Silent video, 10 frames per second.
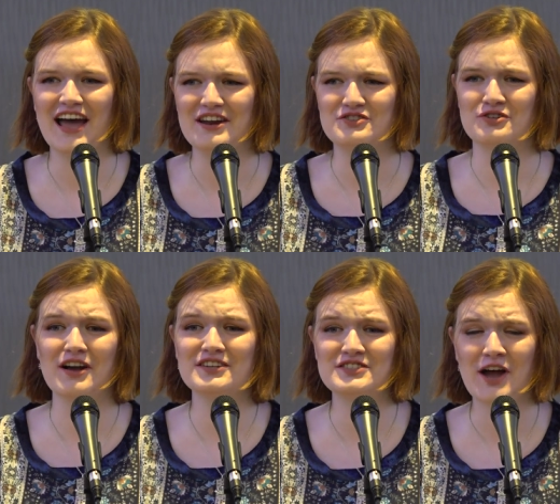at a
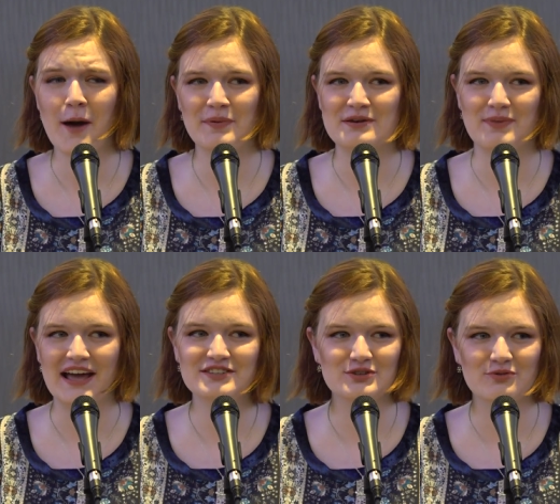truck stop in
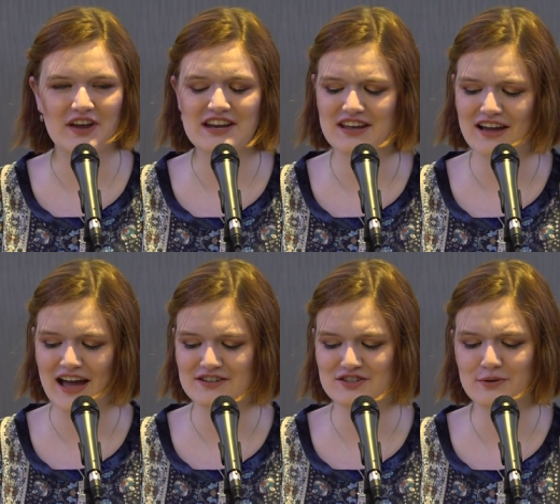Pennsylvania
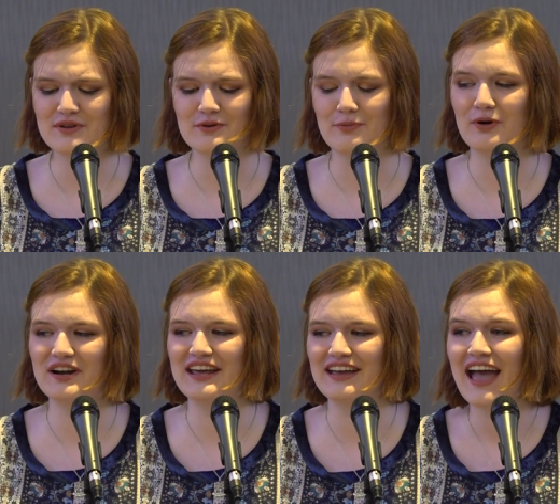at 2 in the
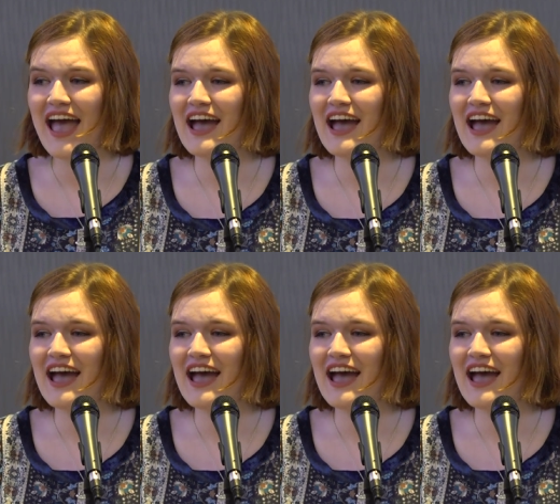morning,